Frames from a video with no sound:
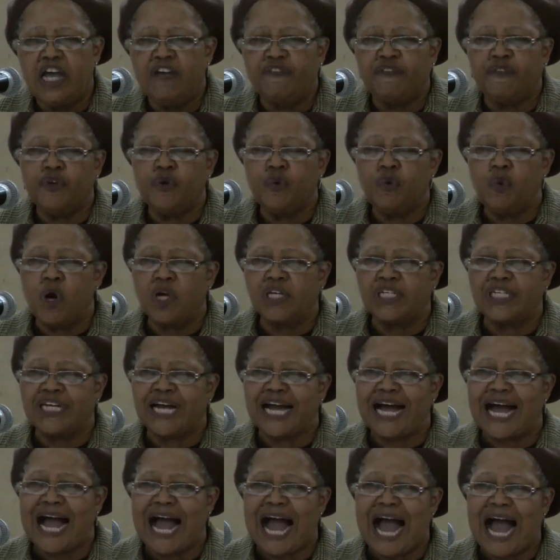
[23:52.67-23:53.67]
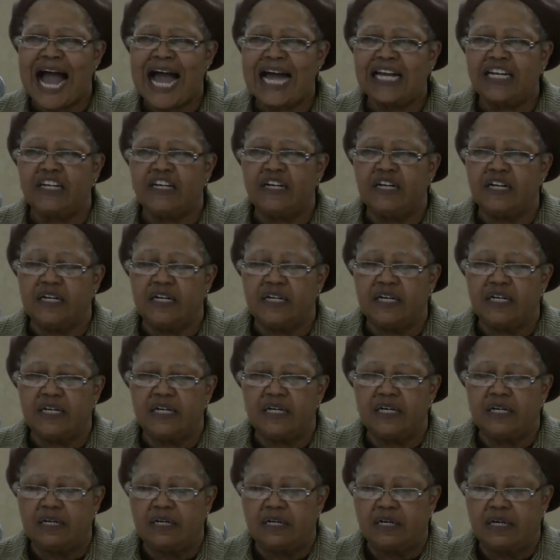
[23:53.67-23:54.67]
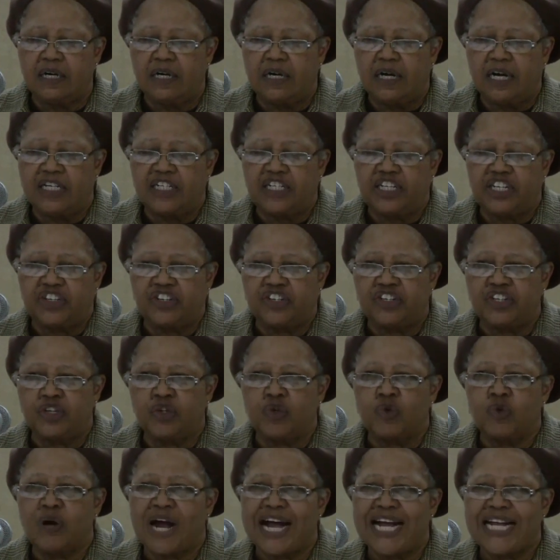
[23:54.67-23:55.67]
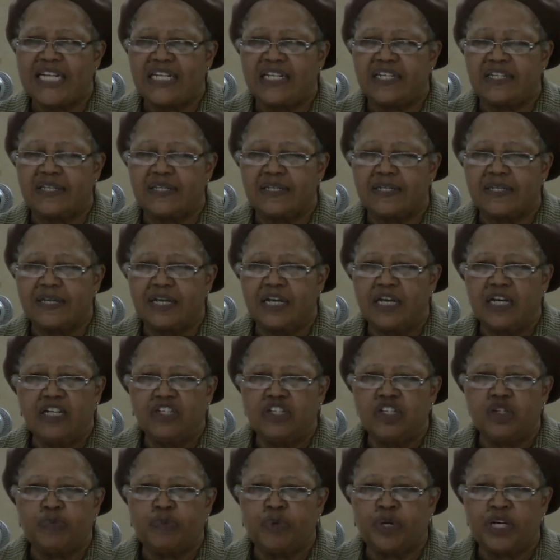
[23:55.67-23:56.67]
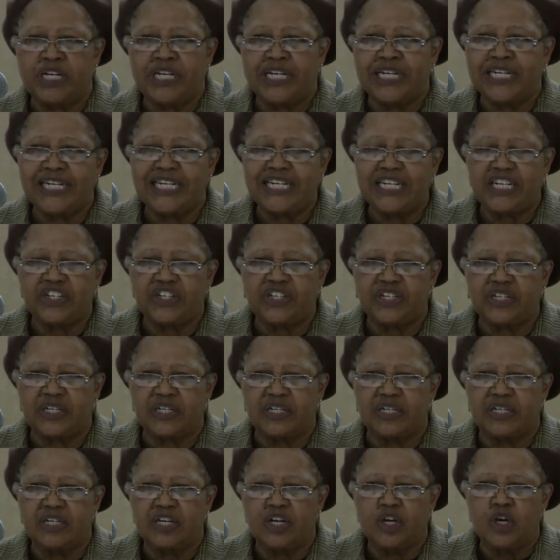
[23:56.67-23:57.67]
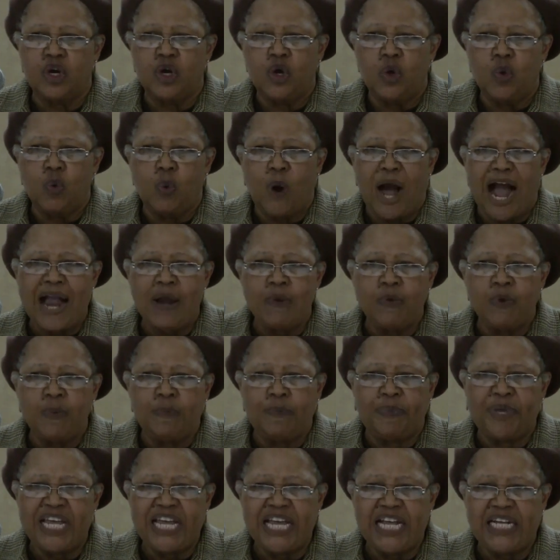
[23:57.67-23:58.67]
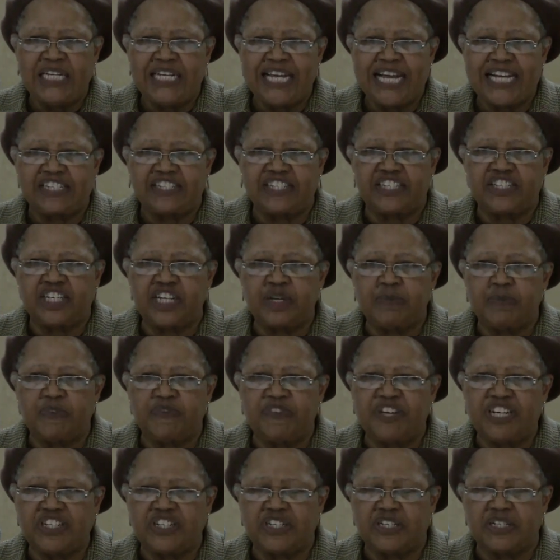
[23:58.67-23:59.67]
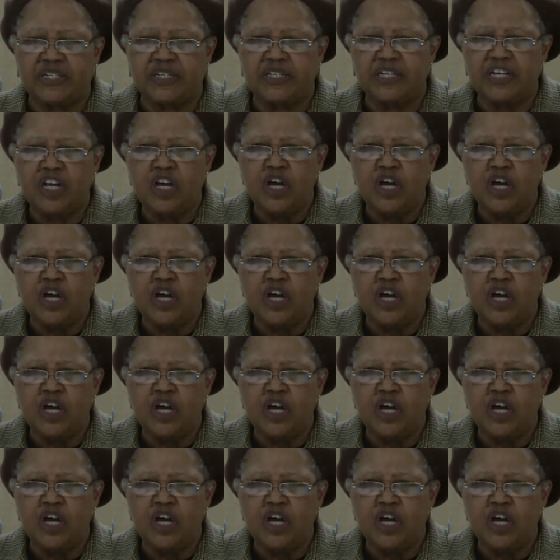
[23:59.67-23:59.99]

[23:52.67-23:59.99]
If you want to add additional rights, just put in an addition. Why repeal the existing provision?